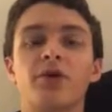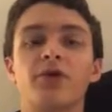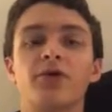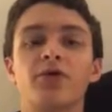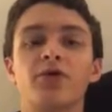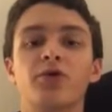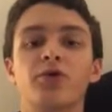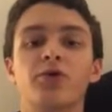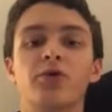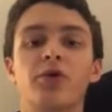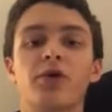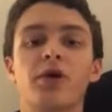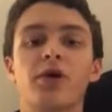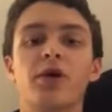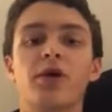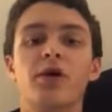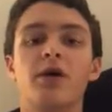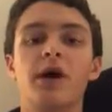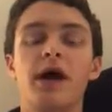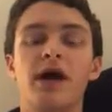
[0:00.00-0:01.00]
who
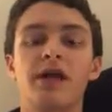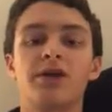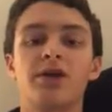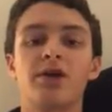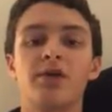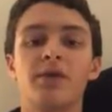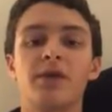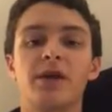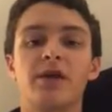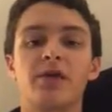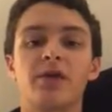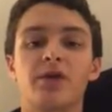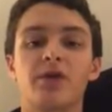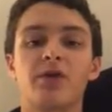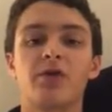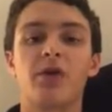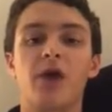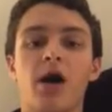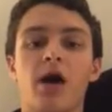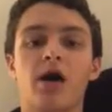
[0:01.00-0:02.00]
had committed a
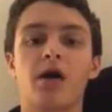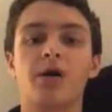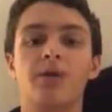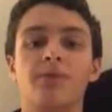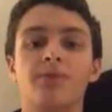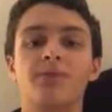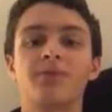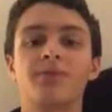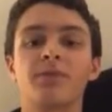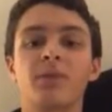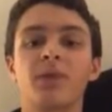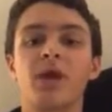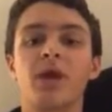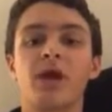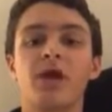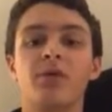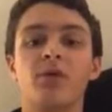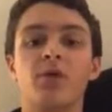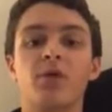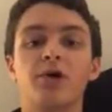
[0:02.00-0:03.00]
crime
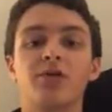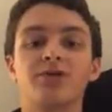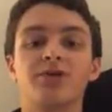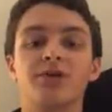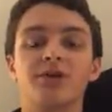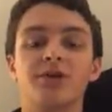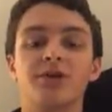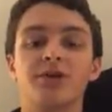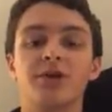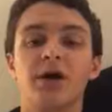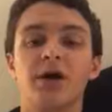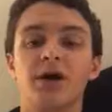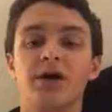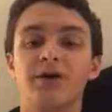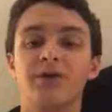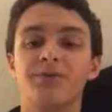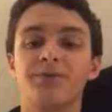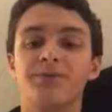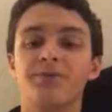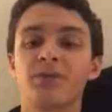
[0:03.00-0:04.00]
and what she had
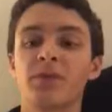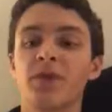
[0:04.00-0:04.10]
done.